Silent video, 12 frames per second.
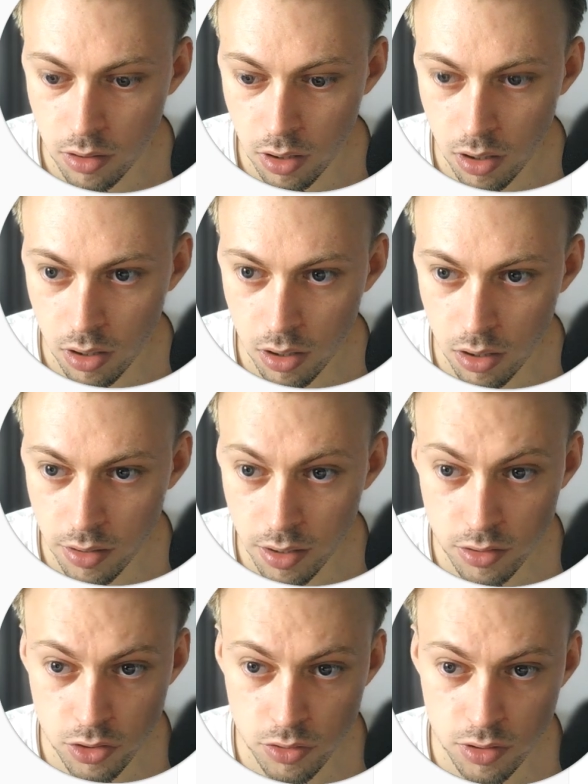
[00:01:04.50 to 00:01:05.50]

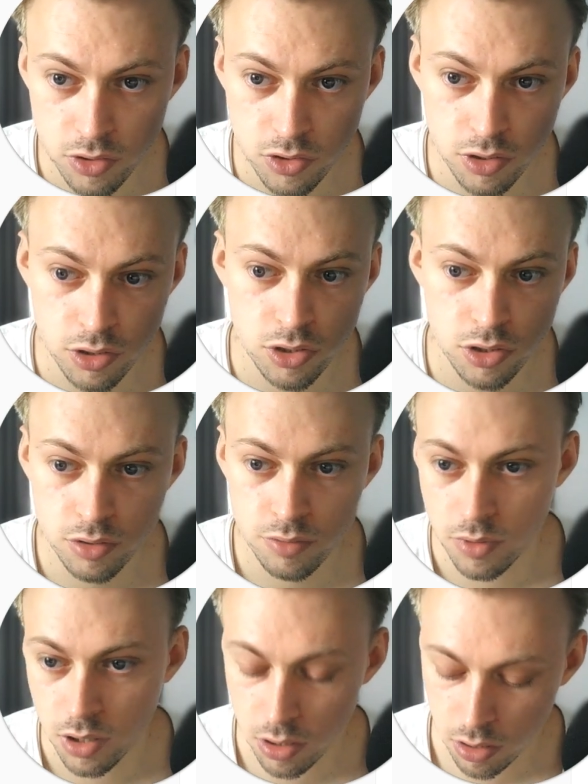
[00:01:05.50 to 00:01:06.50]
And you can search
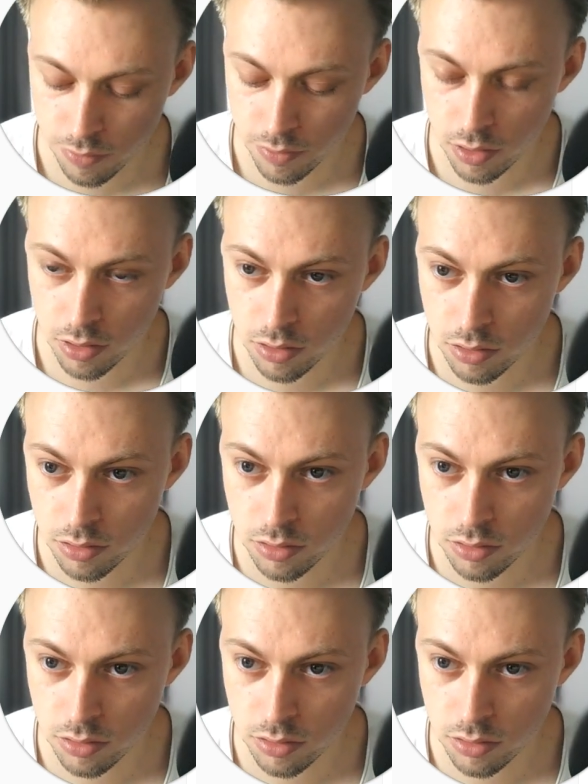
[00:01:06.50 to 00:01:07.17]
for Iconify.